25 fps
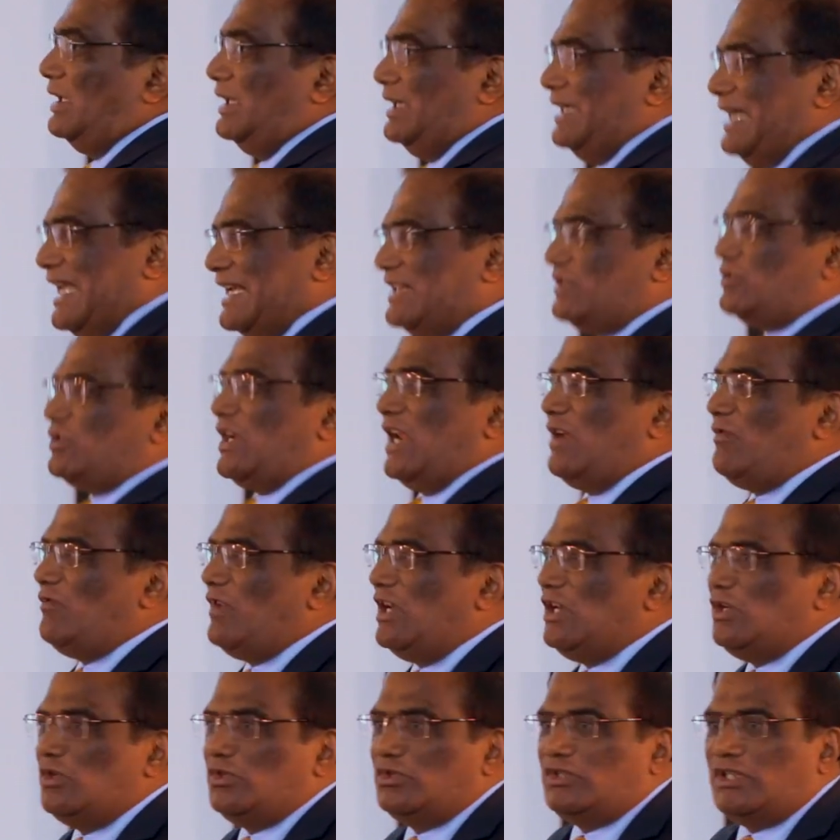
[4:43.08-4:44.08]
next time
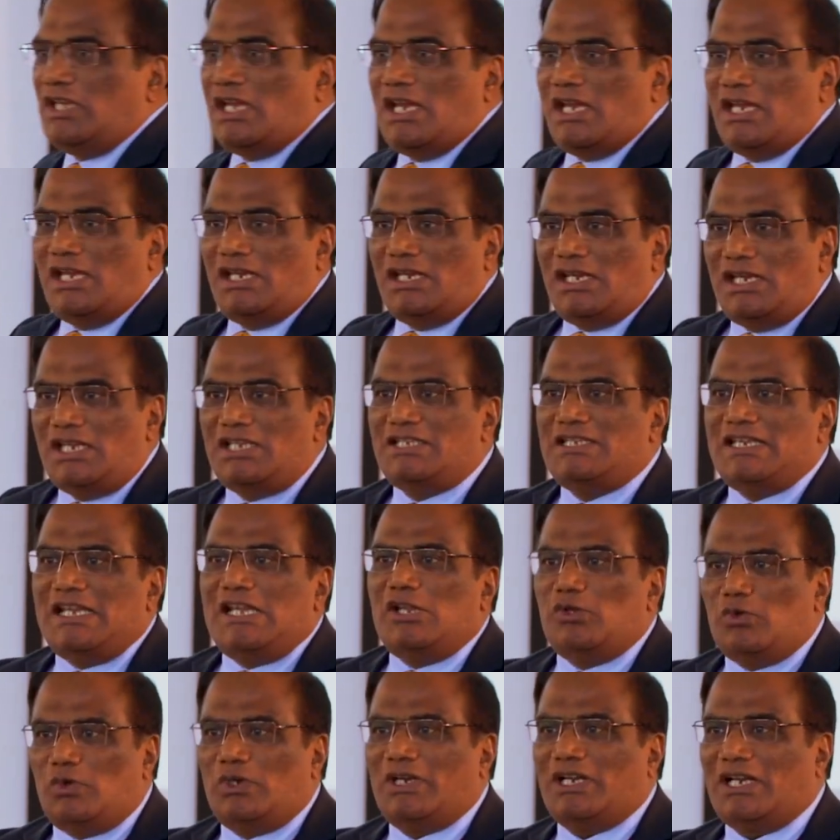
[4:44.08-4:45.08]
when you see,
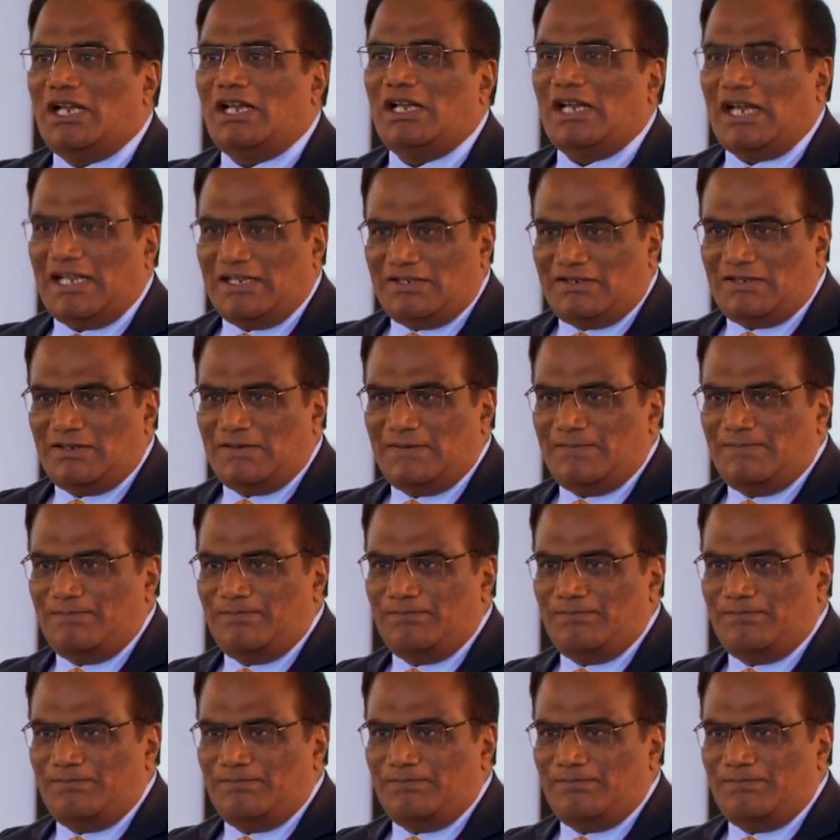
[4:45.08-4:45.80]
easily you recognize.